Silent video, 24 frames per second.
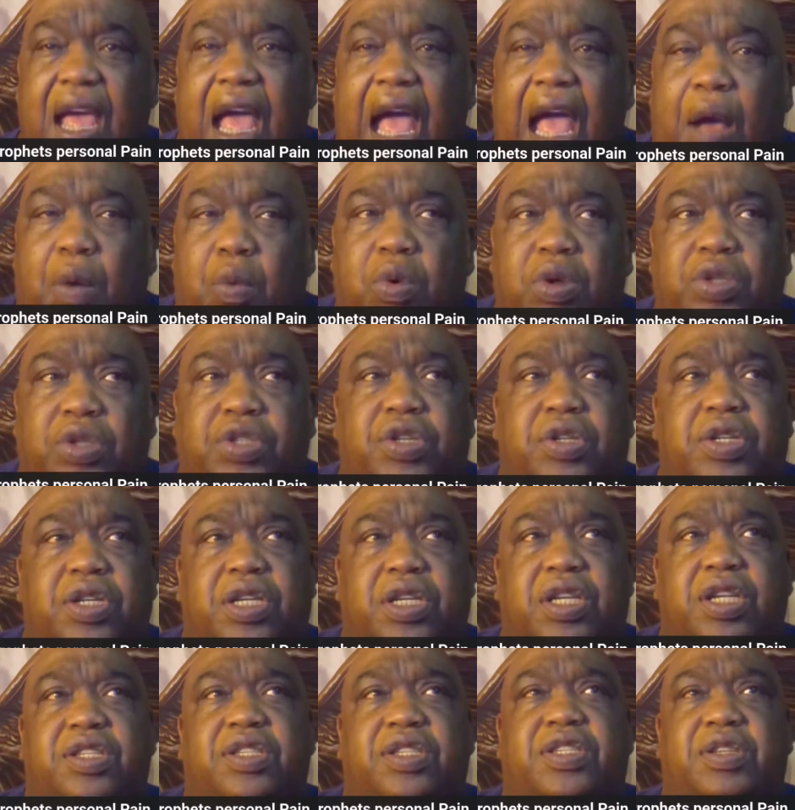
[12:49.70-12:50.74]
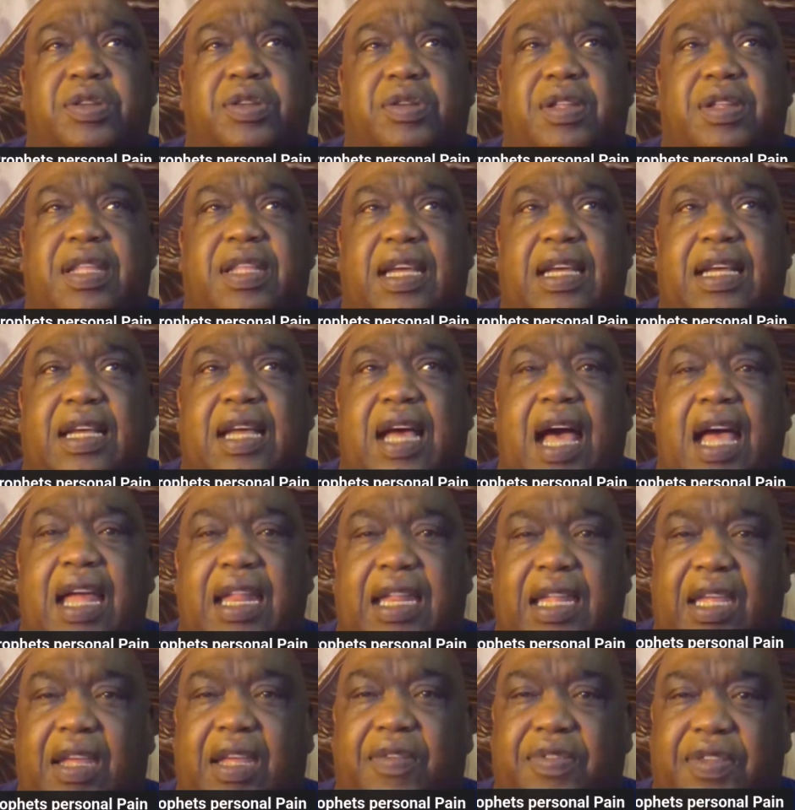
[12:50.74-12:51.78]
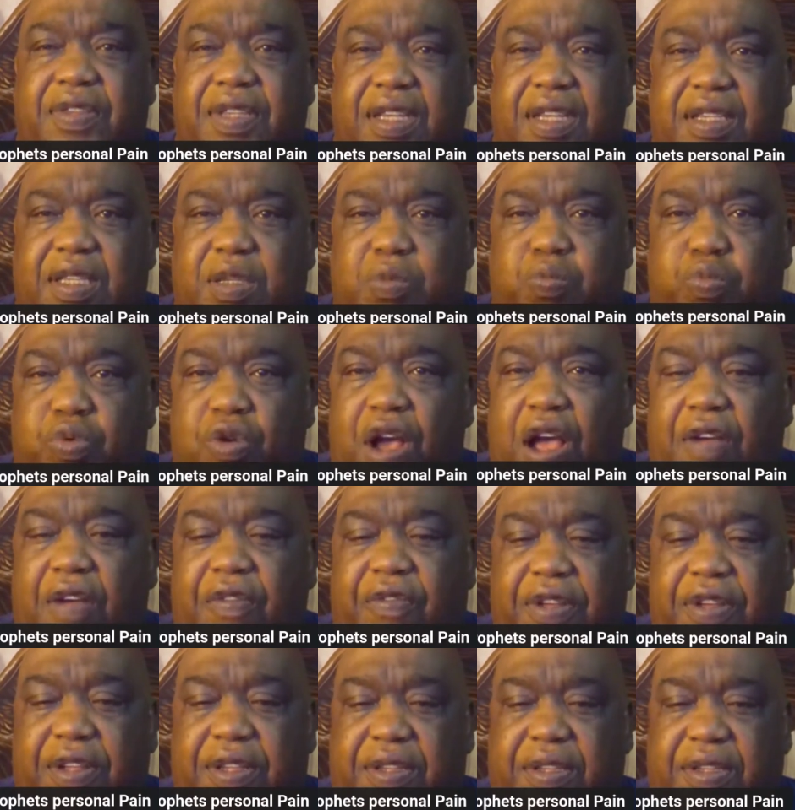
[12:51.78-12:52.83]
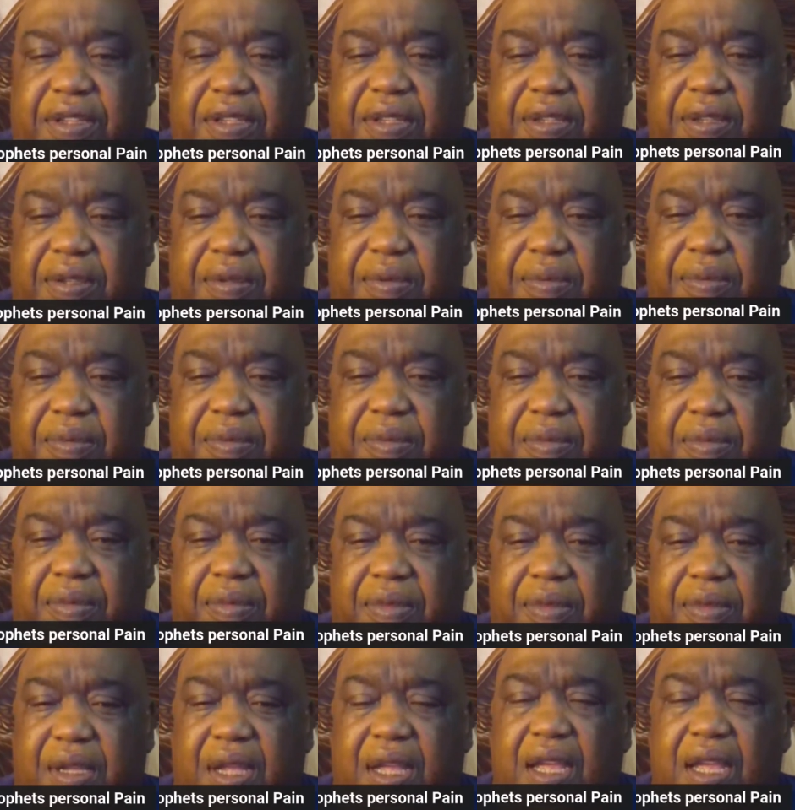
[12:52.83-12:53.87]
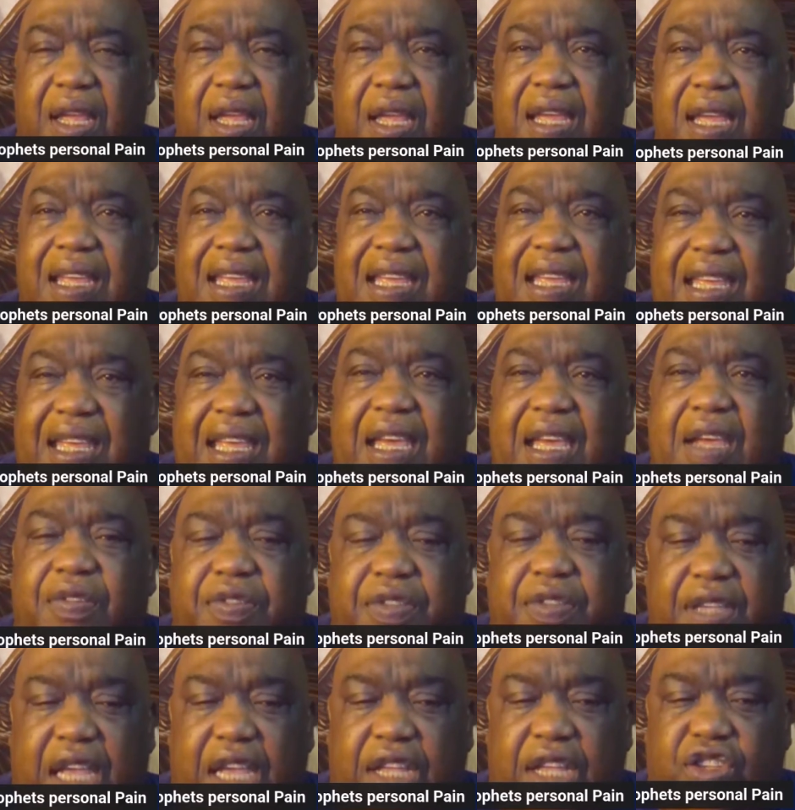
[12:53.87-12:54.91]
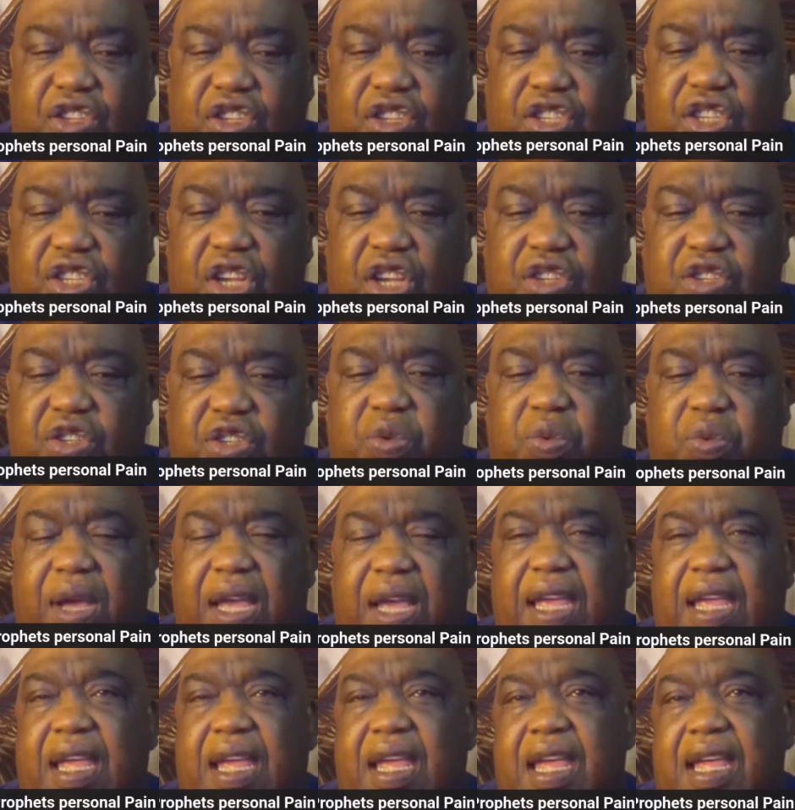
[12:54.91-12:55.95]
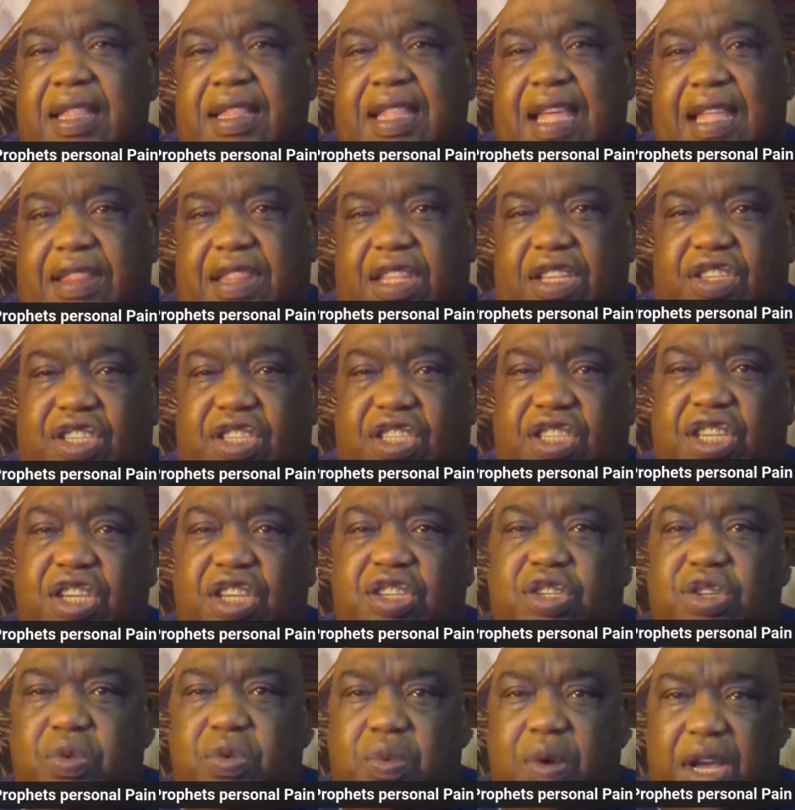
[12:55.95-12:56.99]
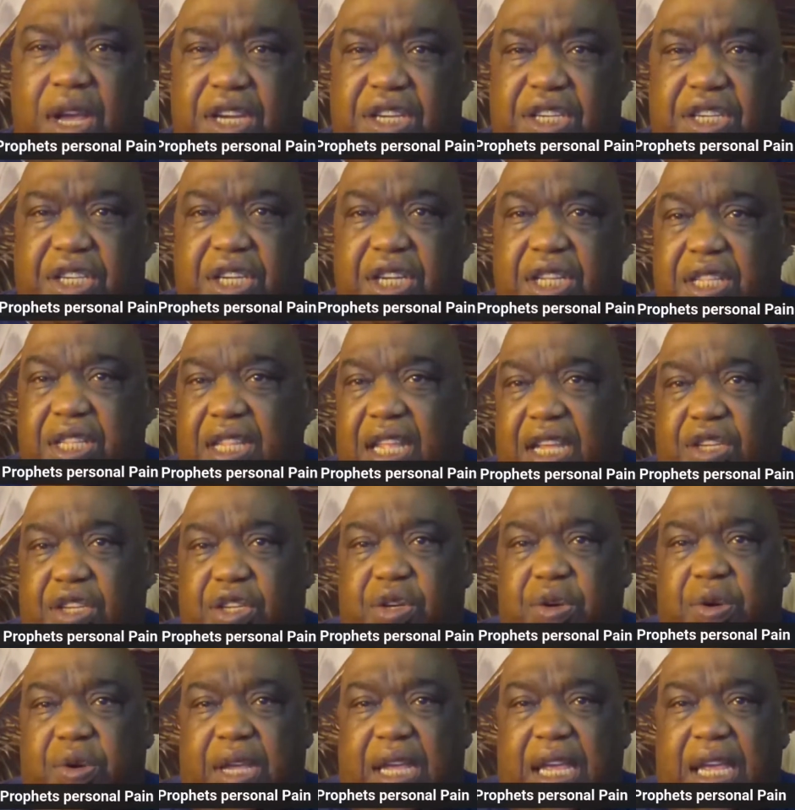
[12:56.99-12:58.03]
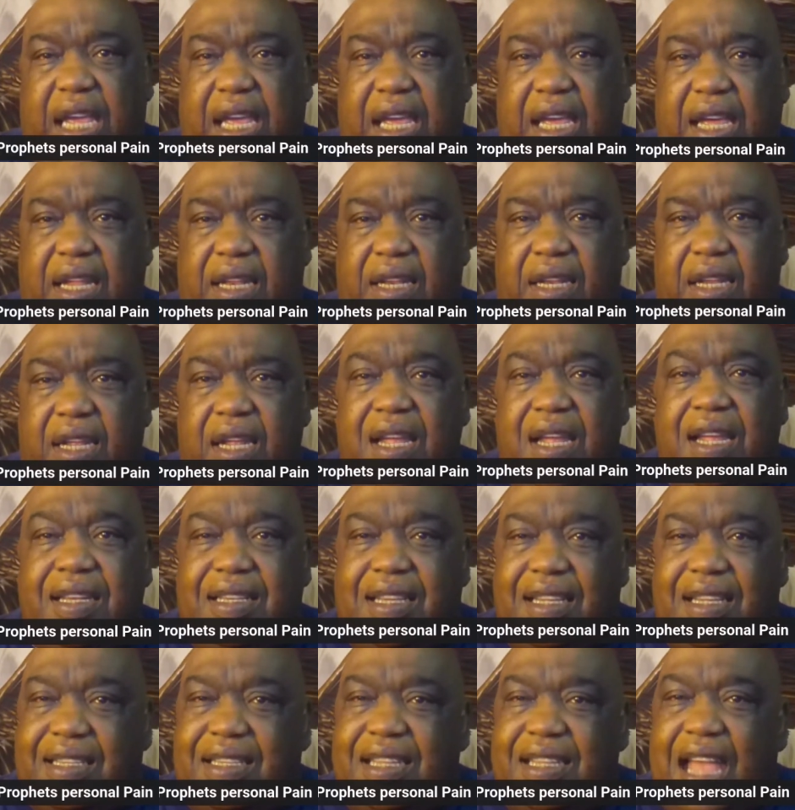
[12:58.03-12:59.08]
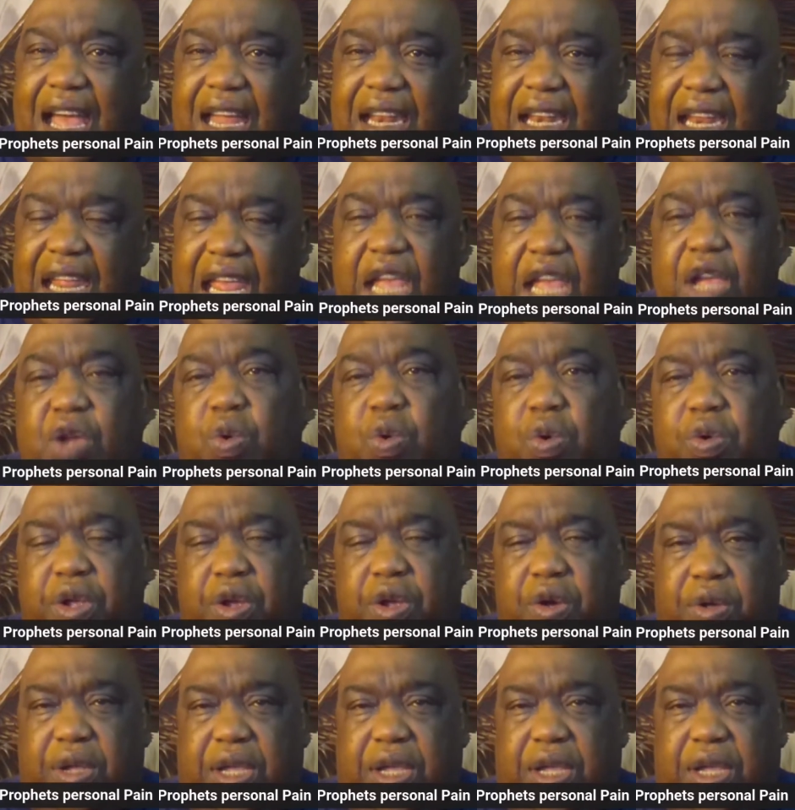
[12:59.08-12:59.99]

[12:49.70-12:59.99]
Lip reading: I want you to consider that God gives his prophets gifts in such a way that the situation that you're in does not equal your